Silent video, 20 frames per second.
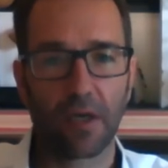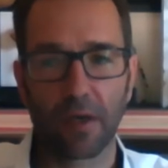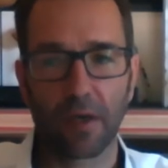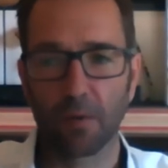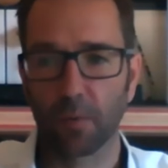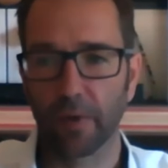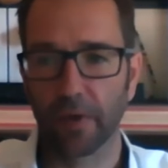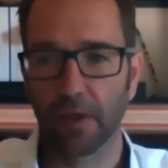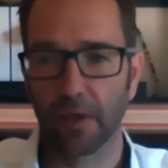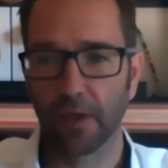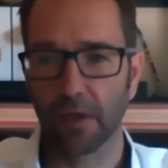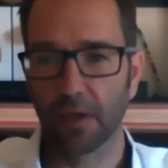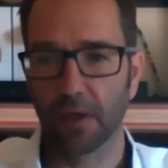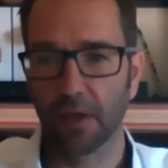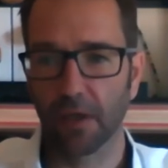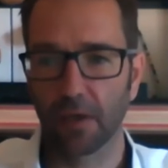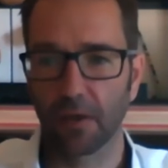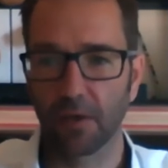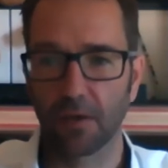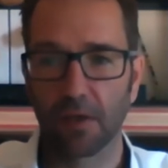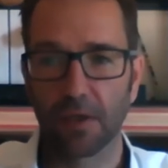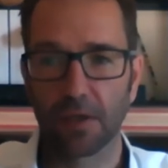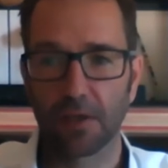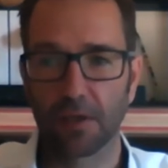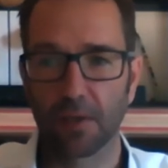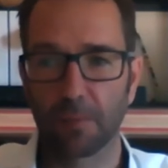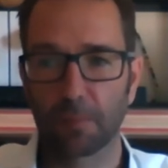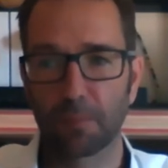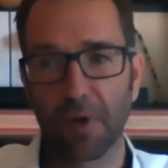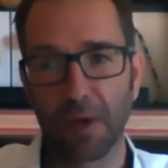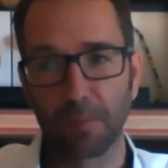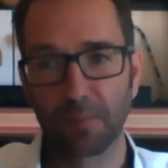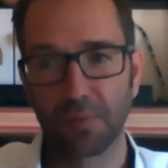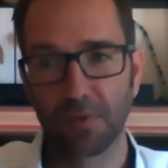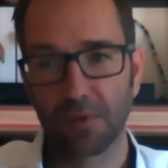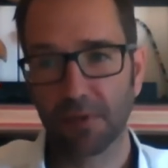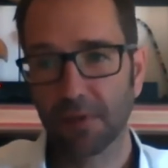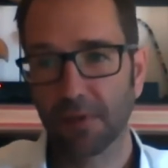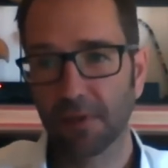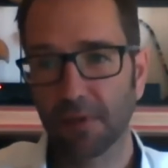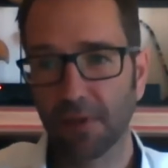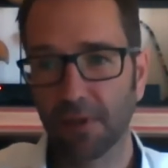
and we're going to go hit the pubs